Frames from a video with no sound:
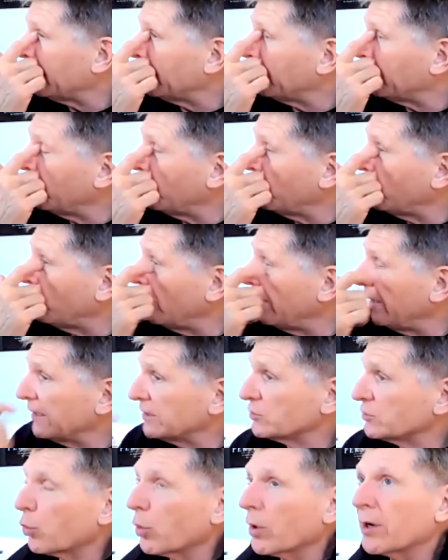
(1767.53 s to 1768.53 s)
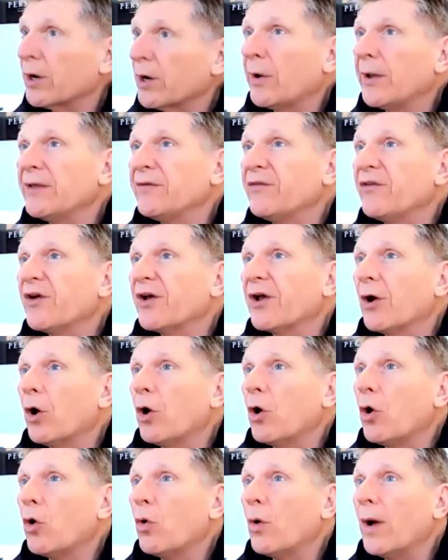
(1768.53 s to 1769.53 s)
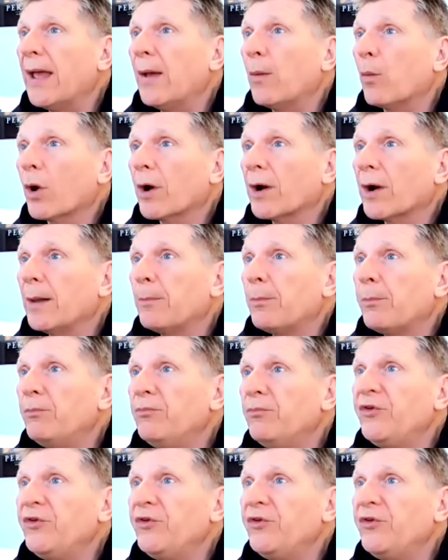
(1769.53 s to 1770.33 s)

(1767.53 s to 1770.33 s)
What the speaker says: to do is we're going to go and we're going to